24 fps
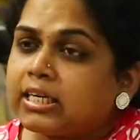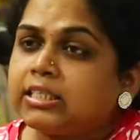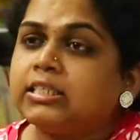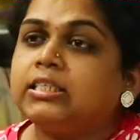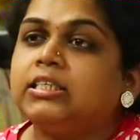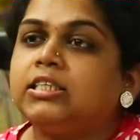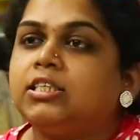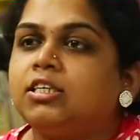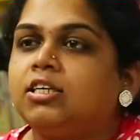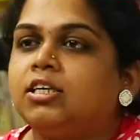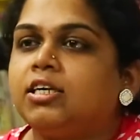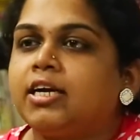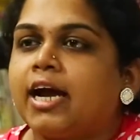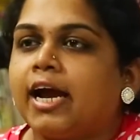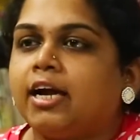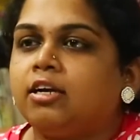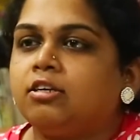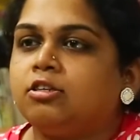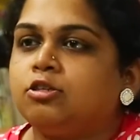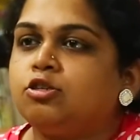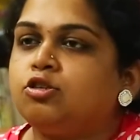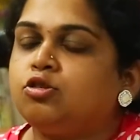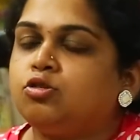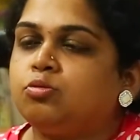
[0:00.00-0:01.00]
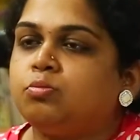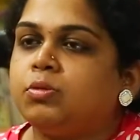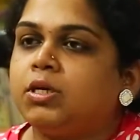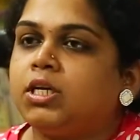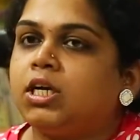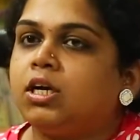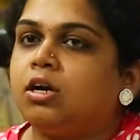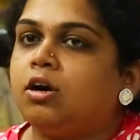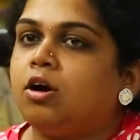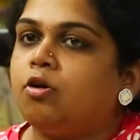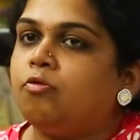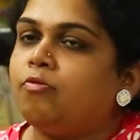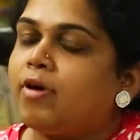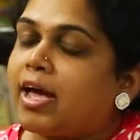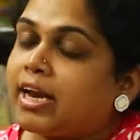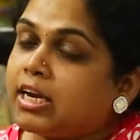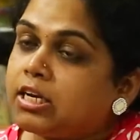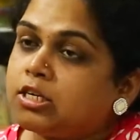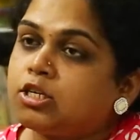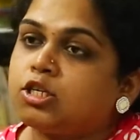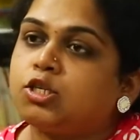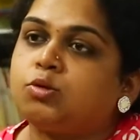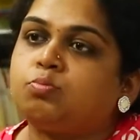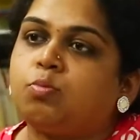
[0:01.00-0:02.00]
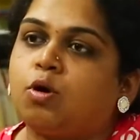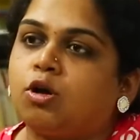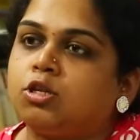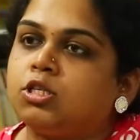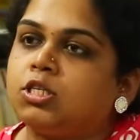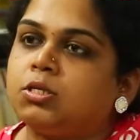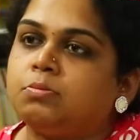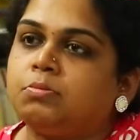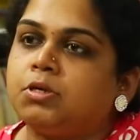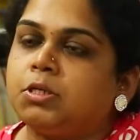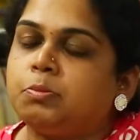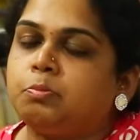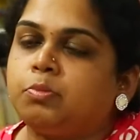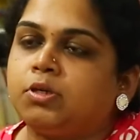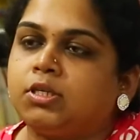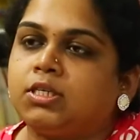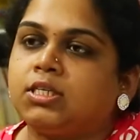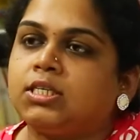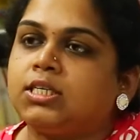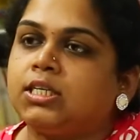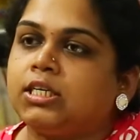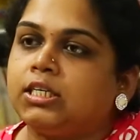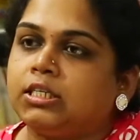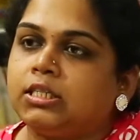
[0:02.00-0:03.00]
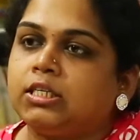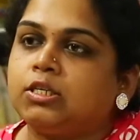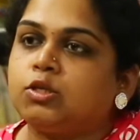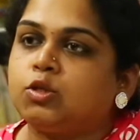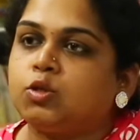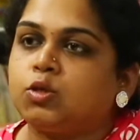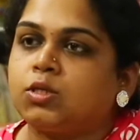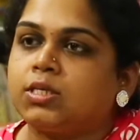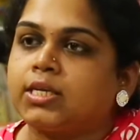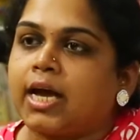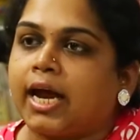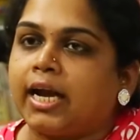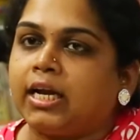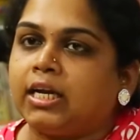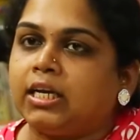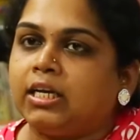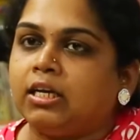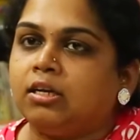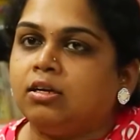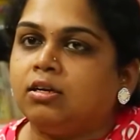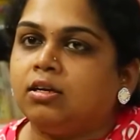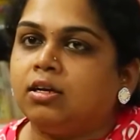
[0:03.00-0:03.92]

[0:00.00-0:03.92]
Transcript: consider writers to be a very responsible person in this society.